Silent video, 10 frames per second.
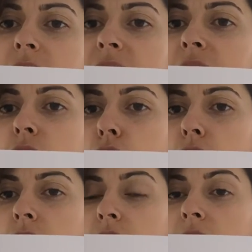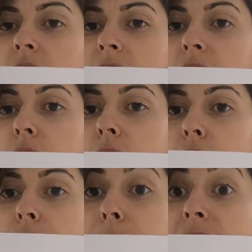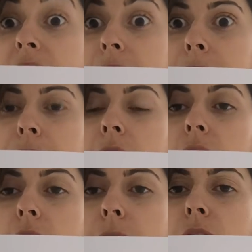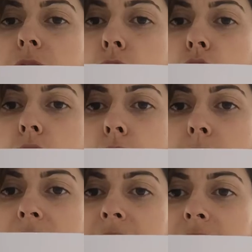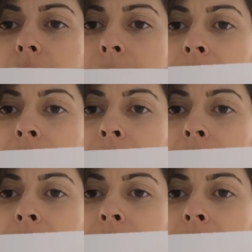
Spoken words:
that sits across the back of your shoulder blade.